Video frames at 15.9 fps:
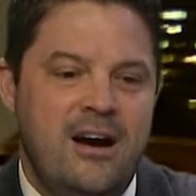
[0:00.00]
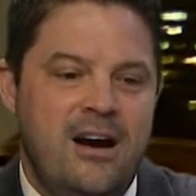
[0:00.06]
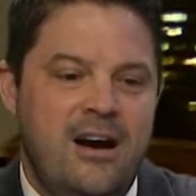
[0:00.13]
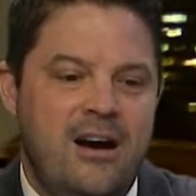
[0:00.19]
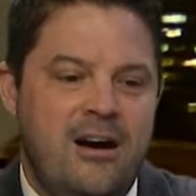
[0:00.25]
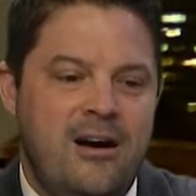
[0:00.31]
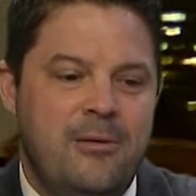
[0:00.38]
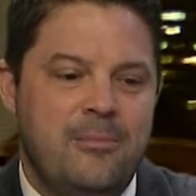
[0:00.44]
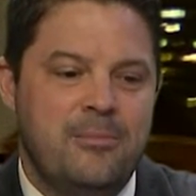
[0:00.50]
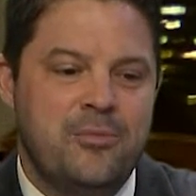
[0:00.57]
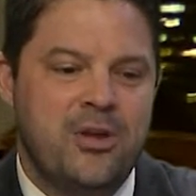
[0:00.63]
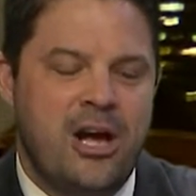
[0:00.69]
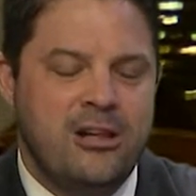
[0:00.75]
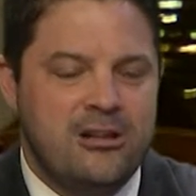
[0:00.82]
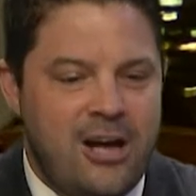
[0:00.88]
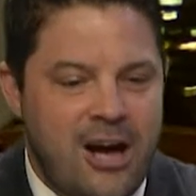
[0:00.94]
Um,
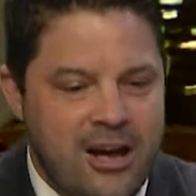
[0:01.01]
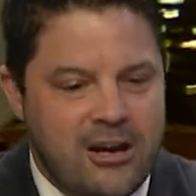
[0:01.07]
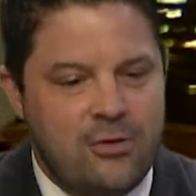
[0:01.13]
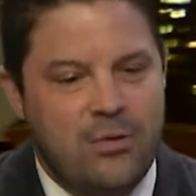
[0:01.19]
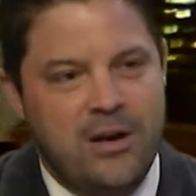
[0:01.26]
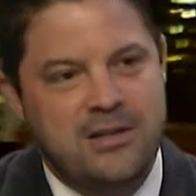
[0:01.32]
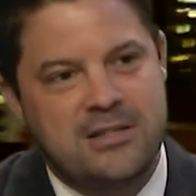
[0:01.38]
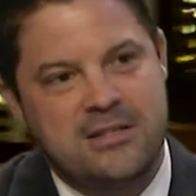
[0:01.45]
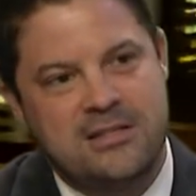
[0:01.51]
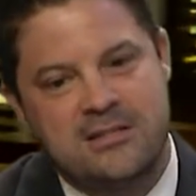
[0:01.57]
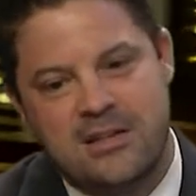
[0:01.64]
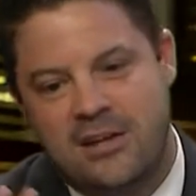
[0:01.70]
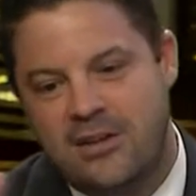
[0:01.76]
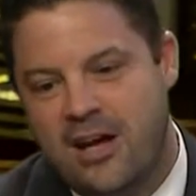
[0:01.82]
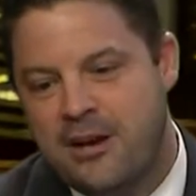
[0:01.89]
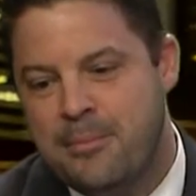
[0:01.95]
a lot of questions,
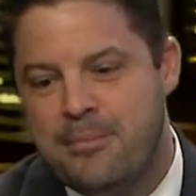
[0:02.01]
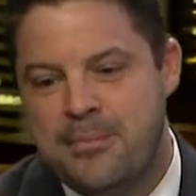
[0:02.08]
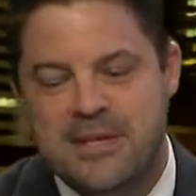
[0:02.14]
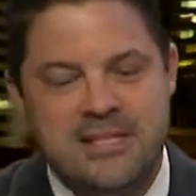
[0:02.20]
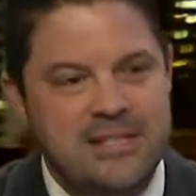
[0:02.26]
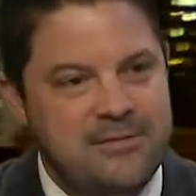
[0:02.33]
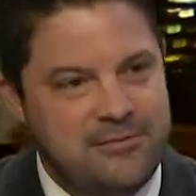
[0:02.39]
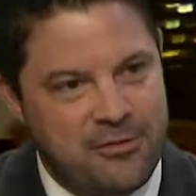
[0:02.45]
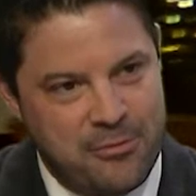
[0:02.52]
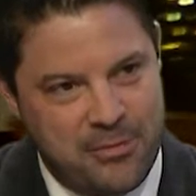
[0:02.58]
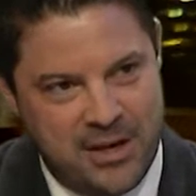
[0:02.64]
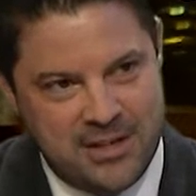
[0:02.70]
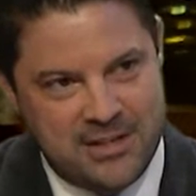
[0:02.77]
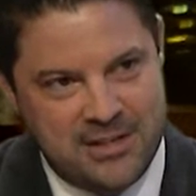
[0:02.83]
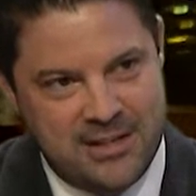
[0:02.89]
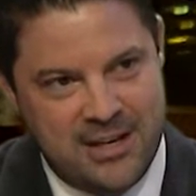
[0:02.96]
a lot of
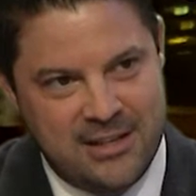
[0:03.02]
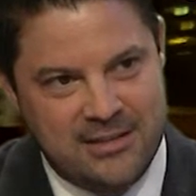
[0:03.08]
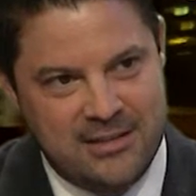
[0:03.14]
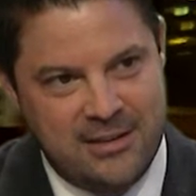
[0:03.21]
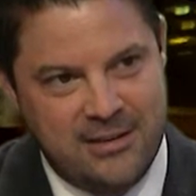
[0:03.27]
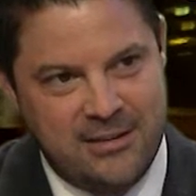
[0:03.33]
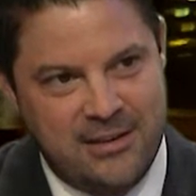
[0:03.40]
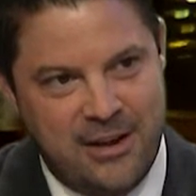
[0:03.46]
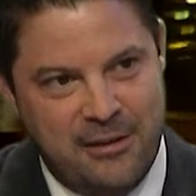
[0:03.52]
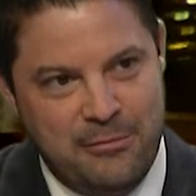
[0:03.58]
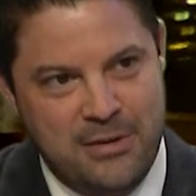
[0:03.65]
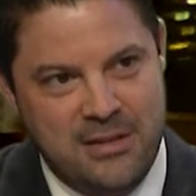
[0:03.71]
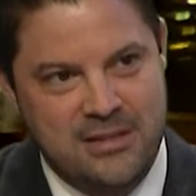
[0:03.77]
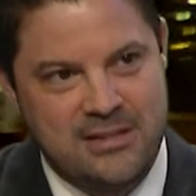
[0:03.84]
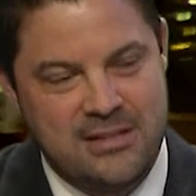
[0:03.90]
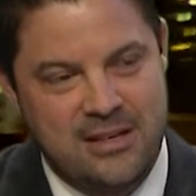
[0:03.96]
misinformation out there that I've
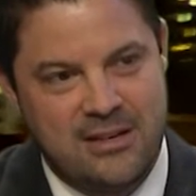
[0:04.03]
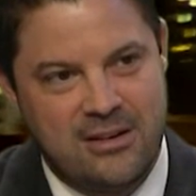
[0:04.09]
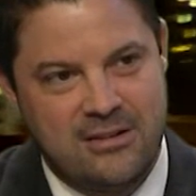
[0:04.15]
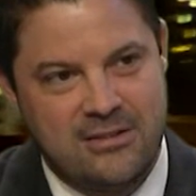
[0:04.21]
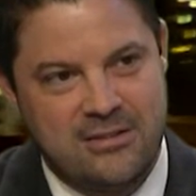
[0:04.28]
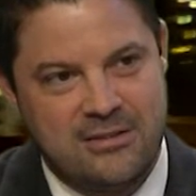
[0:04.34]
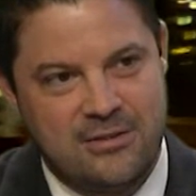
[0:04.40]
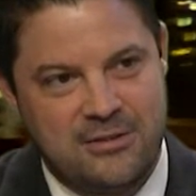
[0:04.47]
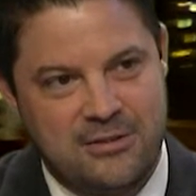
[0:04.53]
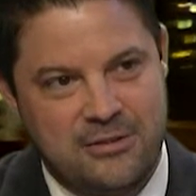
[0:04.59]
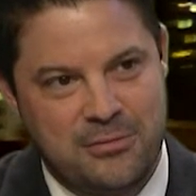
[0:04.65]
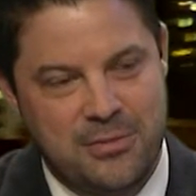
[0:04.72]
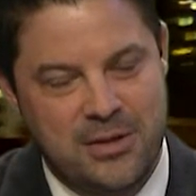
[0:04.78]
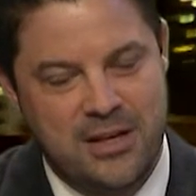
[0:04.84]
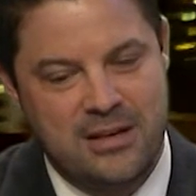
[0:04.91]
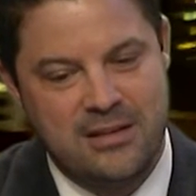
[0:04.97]
been seeing on social
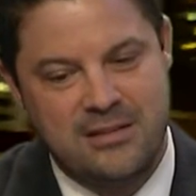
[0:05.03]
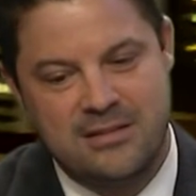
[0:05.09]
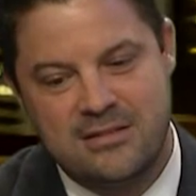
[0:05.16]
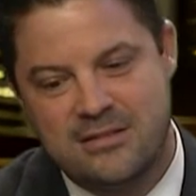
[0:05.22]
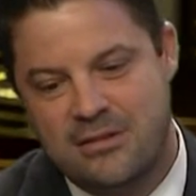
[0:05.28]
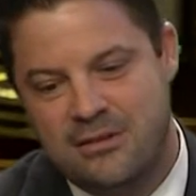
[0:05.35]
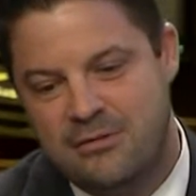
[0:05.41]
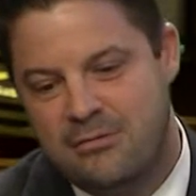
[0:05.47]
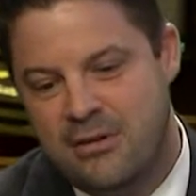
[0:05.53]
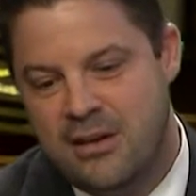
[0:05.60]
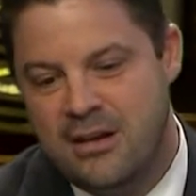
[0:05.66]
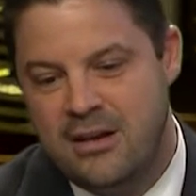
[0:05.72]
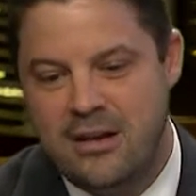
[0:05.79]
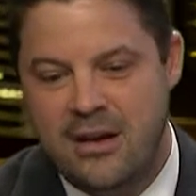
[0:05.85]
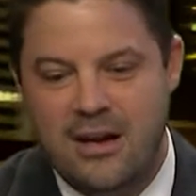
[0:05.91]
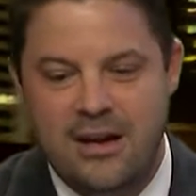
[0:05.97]
media. So,
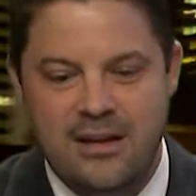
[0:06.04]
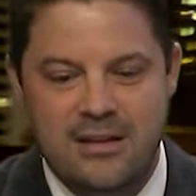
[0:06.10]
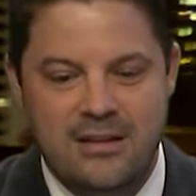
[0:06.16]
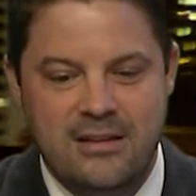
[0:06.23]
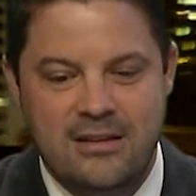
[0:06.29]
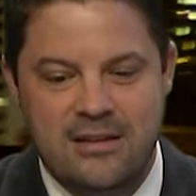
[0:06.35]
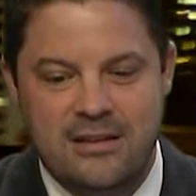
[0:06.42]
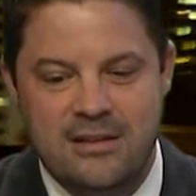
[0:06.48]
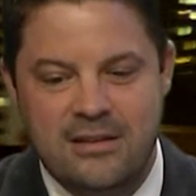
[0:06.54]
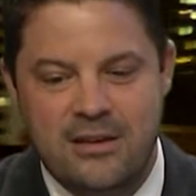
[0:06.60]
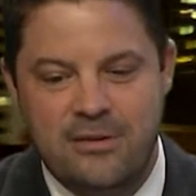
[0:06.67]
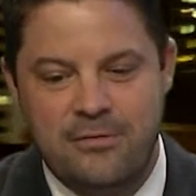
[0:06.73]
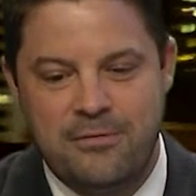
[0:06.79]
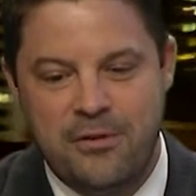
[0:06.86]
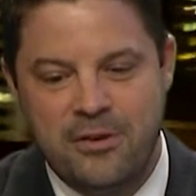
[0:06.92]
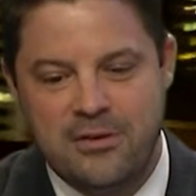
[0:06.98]
uh, you
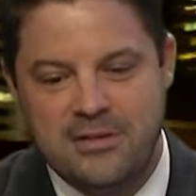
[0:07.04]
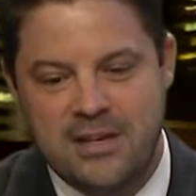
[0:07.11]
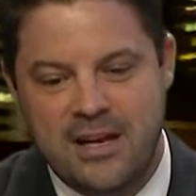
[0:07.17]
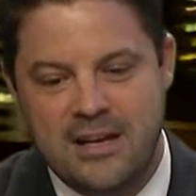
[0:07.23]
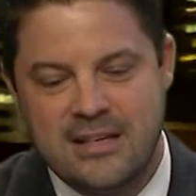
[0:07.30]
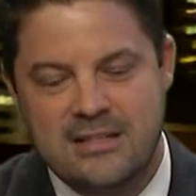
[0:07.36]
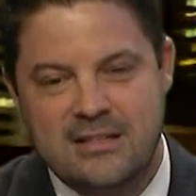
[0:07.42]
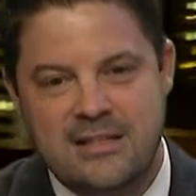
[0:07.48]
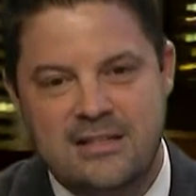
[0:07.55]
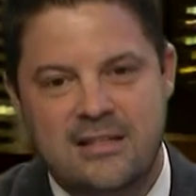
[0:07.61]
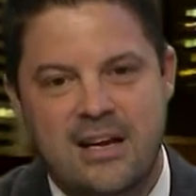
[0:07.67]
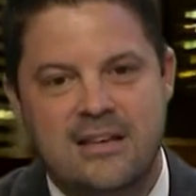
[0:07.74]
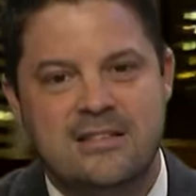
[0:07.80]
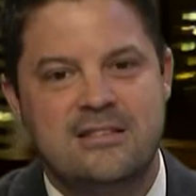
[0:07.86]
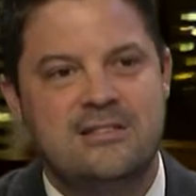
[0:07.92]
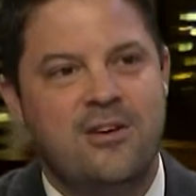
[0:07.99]
know, first, I guess let's
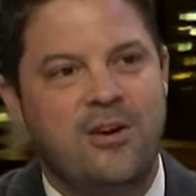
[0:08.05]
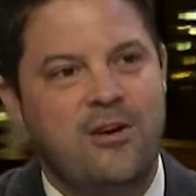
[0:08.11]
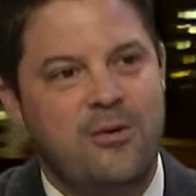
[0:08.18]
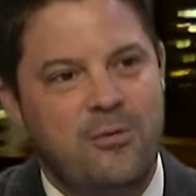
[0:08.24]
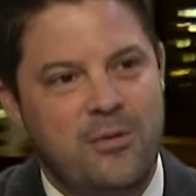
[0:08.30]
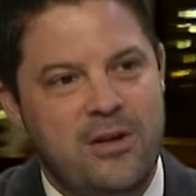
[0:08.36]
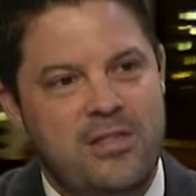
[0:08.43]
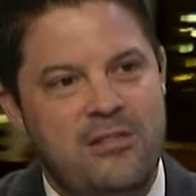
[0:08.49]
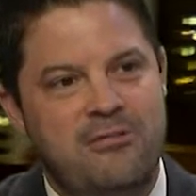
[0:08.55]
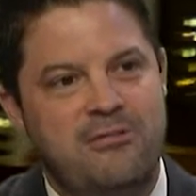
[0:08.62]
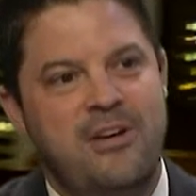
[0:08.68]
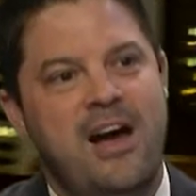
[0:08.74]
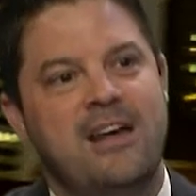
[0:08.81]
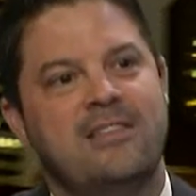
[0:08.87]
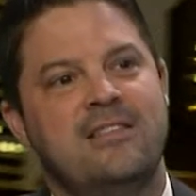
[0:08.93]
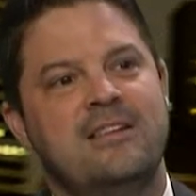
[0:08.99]
kind of start with the
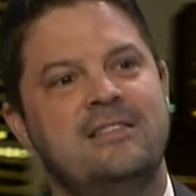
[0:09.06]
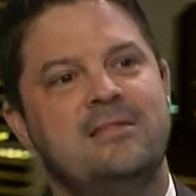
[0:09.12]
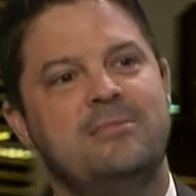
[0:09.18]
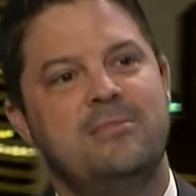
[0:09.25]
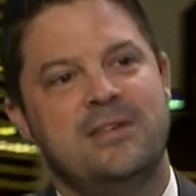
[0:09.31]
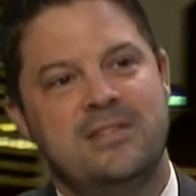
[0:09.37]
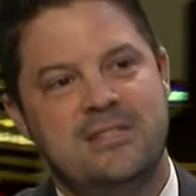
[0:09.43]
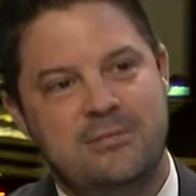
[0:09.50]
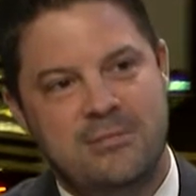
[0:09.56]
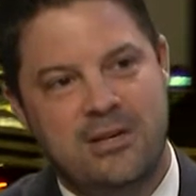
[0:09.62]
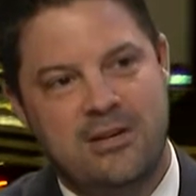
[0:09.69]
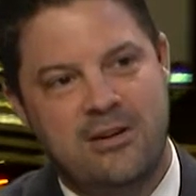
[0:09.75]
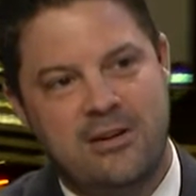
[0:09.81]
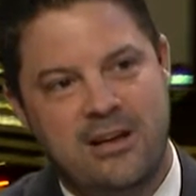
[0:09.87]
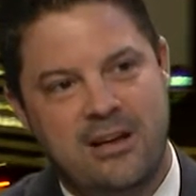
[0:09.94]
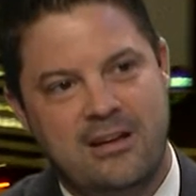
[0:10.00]
fact that it's a
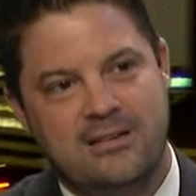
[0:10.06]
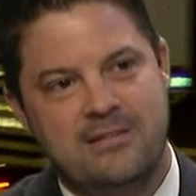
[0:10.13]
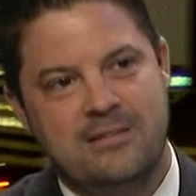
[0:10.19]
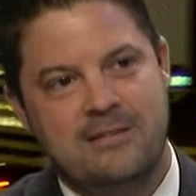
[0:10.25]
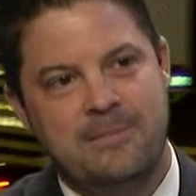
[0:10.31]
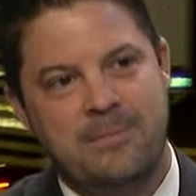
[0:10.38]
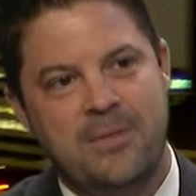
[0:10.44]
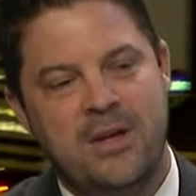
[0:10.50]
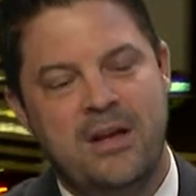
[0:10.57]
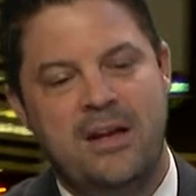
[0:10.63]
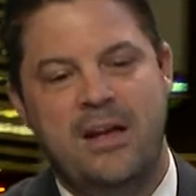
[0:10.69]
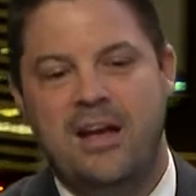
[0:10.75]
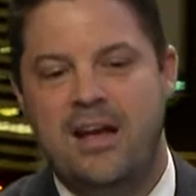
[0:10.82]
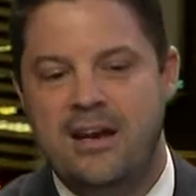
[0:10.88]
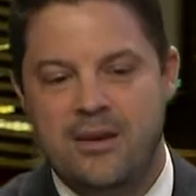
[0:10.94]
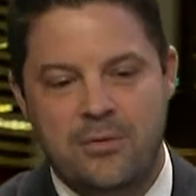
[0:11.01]
misdemeanor case
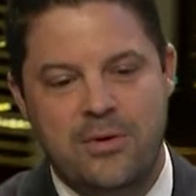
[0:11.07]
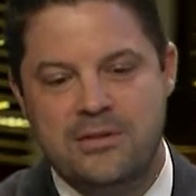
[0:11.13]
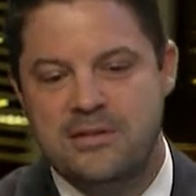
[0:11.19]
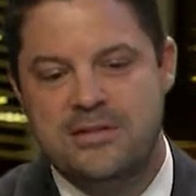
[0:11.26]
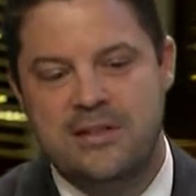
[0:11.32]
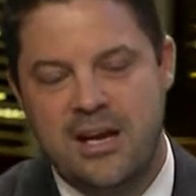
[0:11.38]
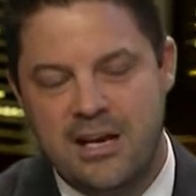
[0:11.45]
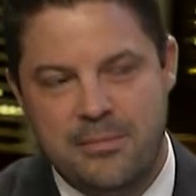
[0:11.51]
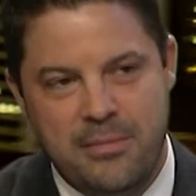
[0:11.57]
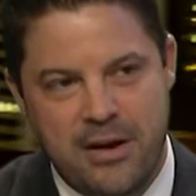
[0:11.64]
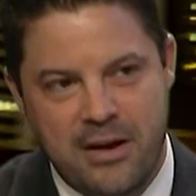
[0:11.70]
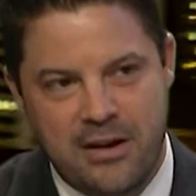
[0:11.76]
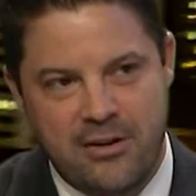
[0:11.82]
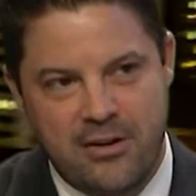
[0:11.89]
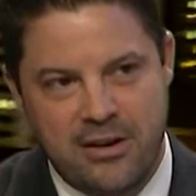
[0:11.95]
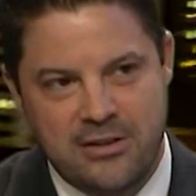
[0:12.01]
and it was indicted by
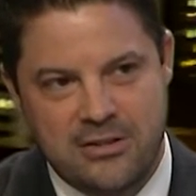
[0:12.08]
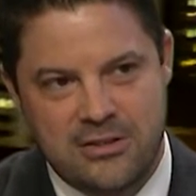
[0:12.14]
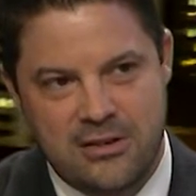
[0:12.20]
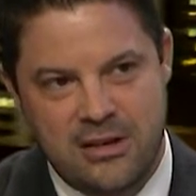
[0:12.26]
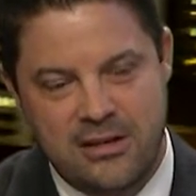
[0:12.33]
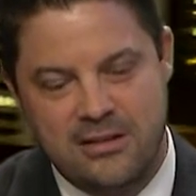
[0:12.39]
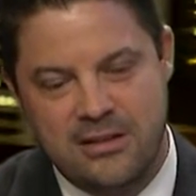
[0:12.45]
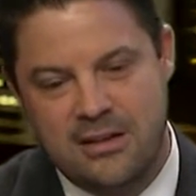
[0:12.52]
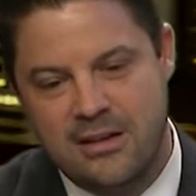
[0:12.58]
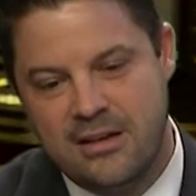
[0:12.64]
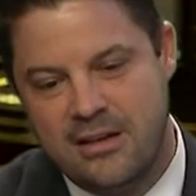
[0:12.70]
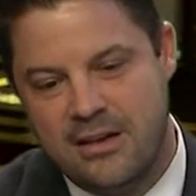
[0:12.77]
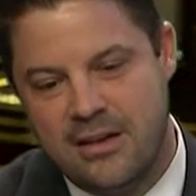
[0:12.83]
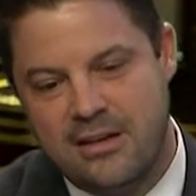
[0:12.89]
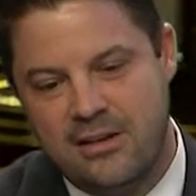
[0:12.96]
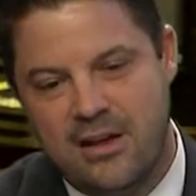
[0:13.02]
a grand jury. And, the, and, and, a